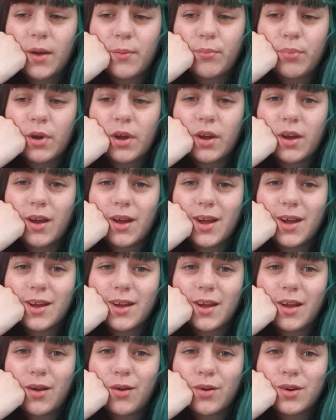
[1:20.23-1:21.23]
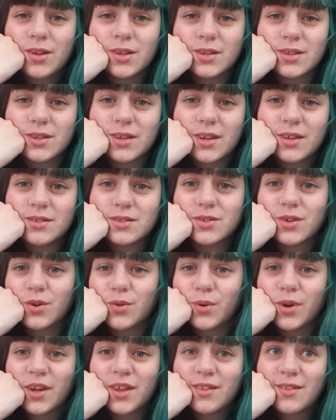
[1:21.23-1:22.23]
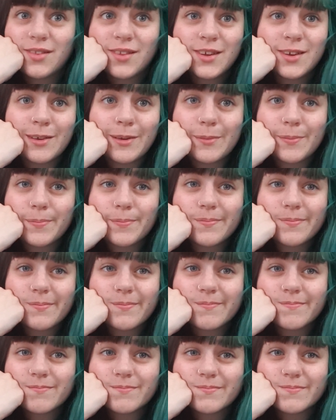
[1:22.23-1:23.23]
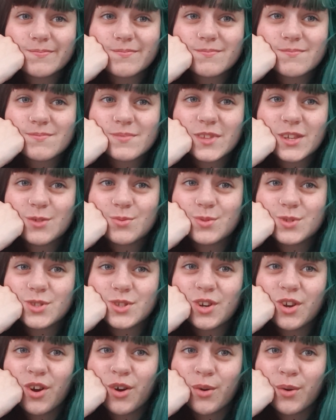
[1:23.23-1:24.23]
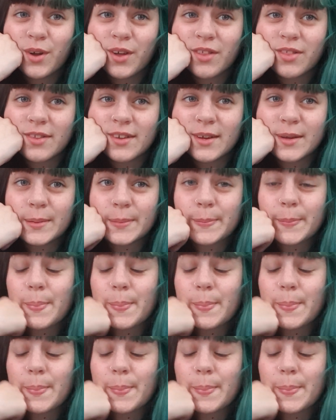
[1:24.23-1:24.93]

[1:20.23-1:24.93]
But honestly, it's not worth it. It was not worth it.